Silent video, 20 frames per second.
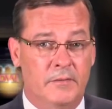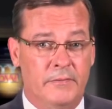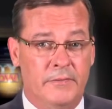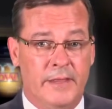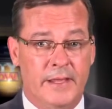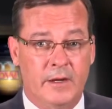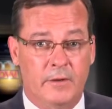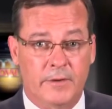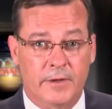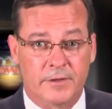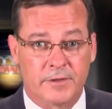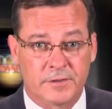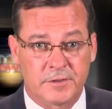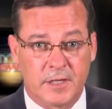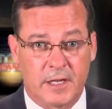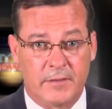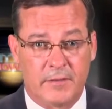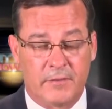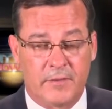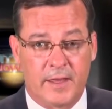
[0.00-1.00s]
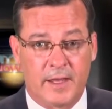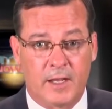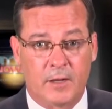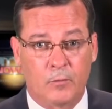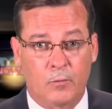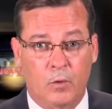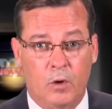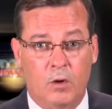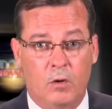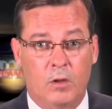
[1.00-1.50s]
they don't understand that they can
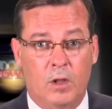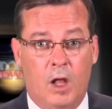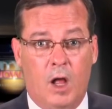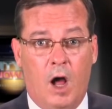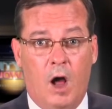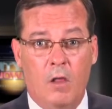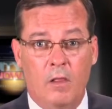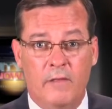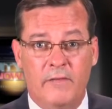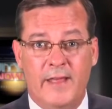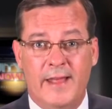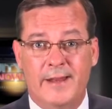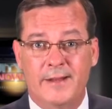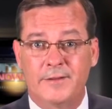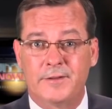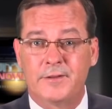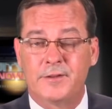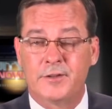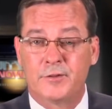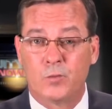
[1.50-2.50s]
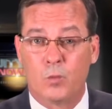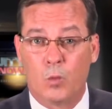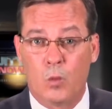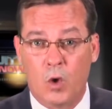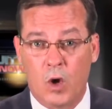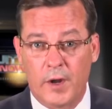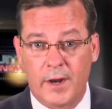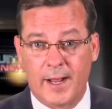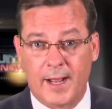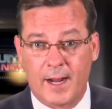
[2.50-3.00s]
roll all of that into just
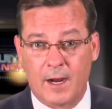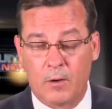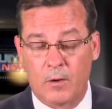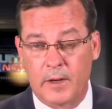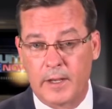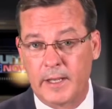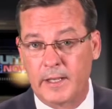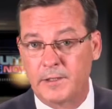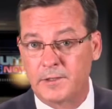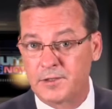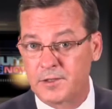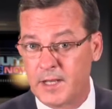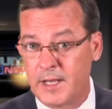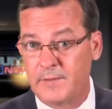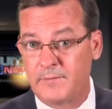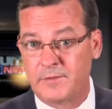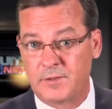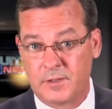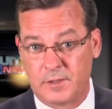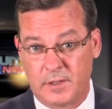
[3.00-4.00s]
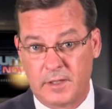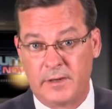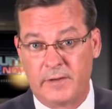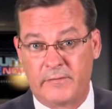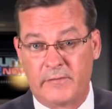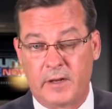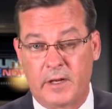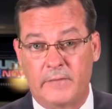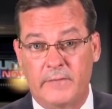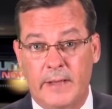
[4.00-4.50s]
one IRA and save a
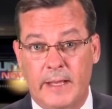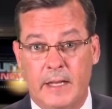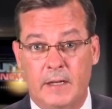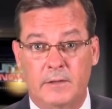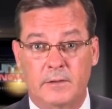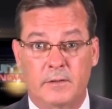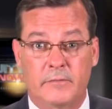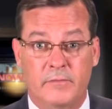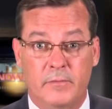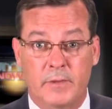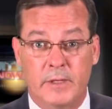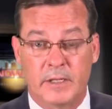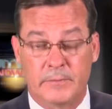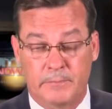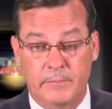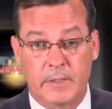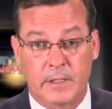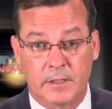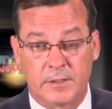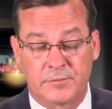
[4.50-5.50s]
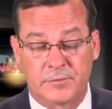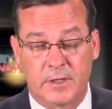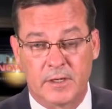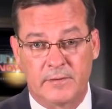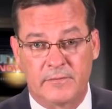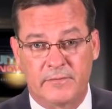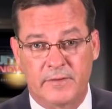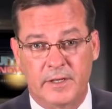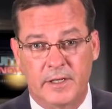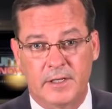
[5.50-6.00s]
significant amount of
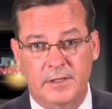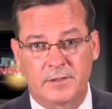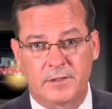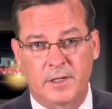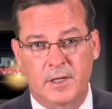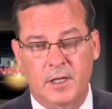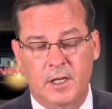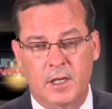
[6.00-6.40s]
administrative fees.